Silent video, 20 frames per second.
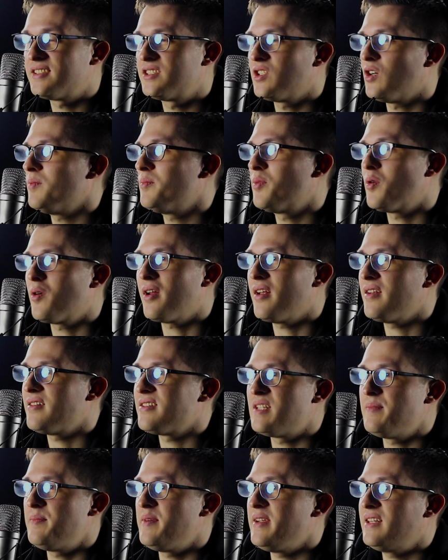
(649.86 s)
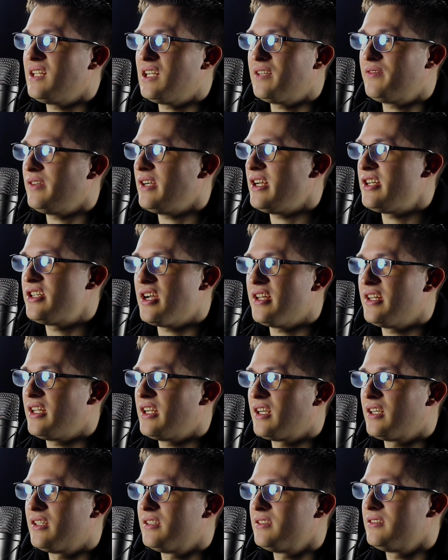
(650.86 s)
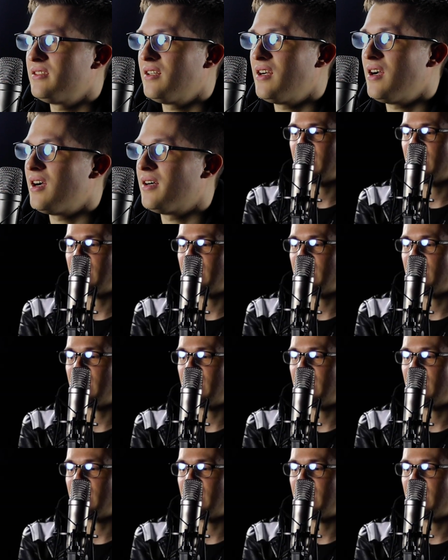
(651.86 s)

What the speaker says: I think it's so important to be there for each other.